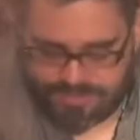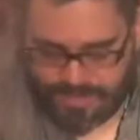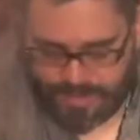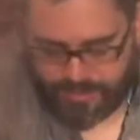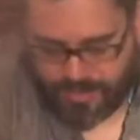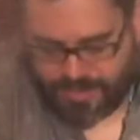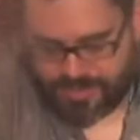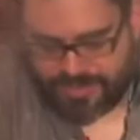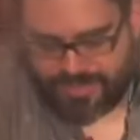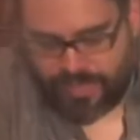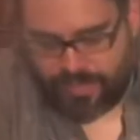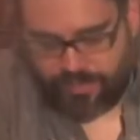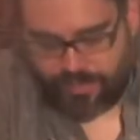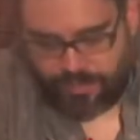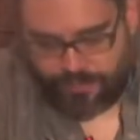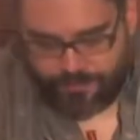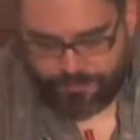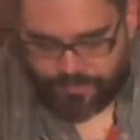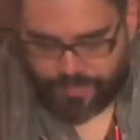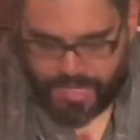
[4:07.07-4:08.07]
and I'm going to tell you.
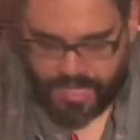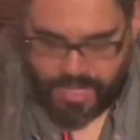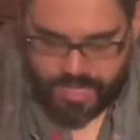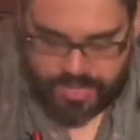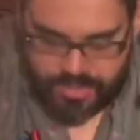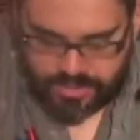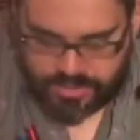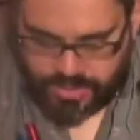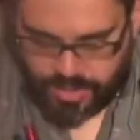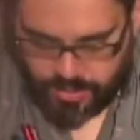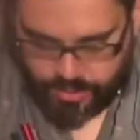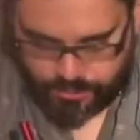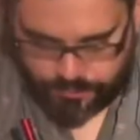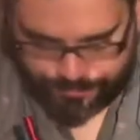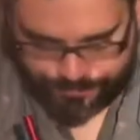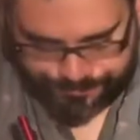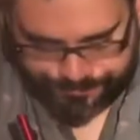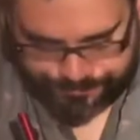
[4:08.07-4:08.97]
So